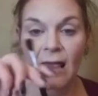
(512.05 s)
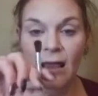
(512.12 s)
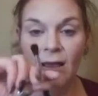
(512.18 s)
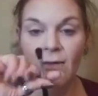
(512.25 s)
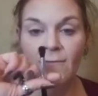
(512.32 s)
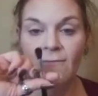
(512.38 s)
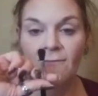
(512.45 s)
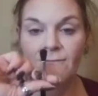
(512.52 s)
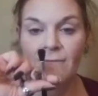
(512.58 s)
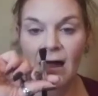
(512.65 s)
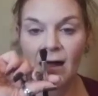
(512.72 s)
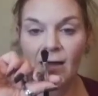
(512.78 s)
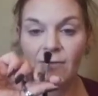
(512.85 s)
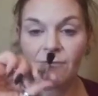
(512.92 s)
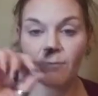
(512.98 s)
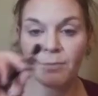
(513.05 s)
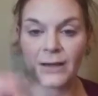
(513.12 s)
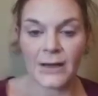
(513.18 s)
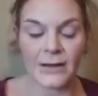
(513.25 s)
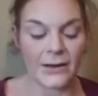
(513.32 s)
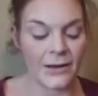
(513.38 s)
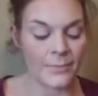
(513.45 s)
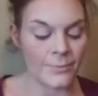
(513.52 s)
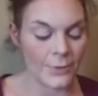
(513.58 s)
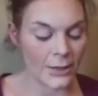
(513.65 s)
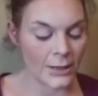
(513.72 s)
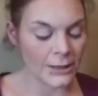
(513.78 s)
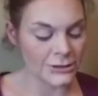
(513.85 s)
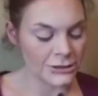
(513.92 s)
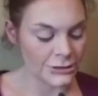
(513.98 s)
A5 blending
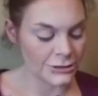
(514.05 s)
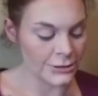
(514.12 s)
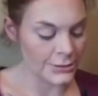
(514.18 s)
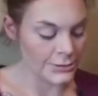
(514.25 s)
brush.